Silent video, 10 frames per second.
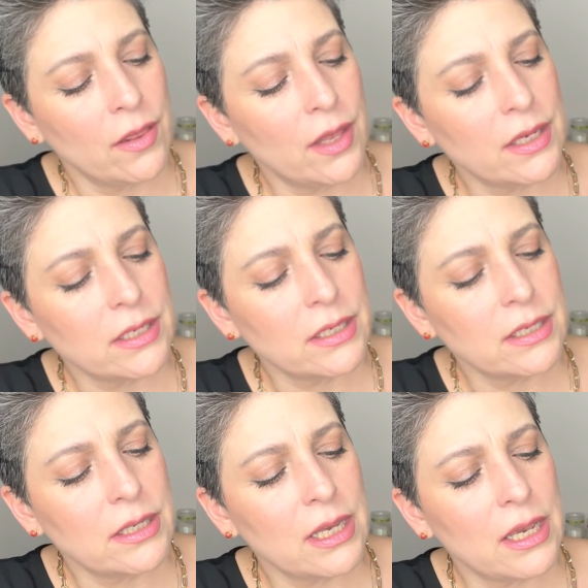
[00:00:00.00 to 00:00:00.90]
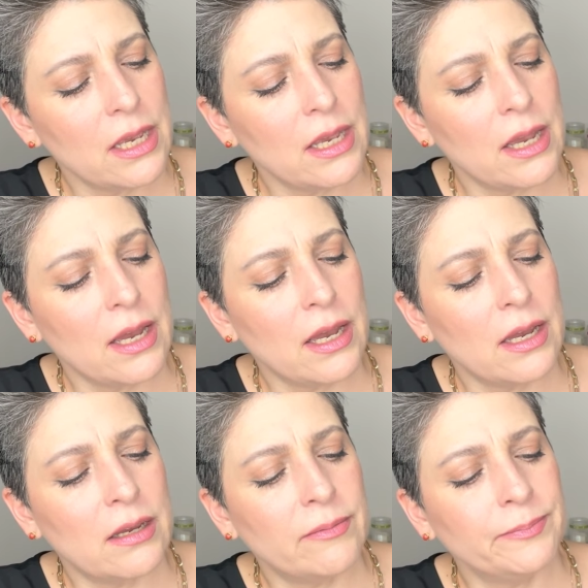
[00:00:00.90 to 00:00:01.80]
This is the
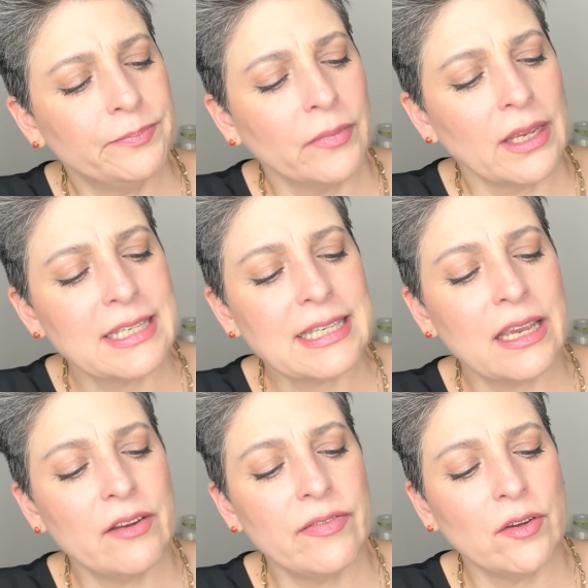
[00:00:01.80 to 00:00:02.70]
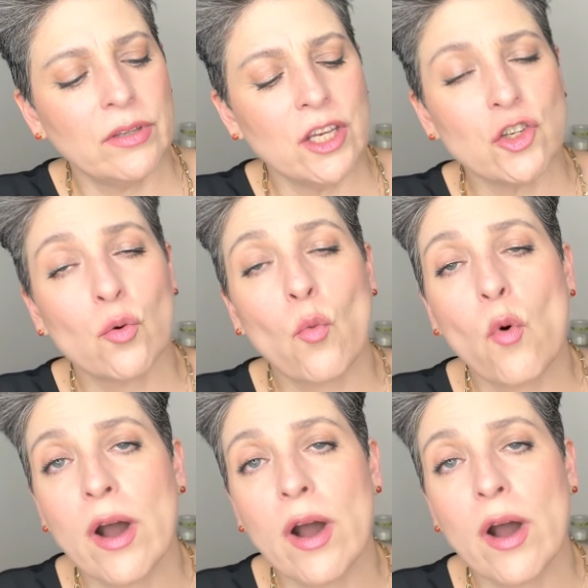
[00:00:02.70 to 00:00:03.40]
um, Skin Foundation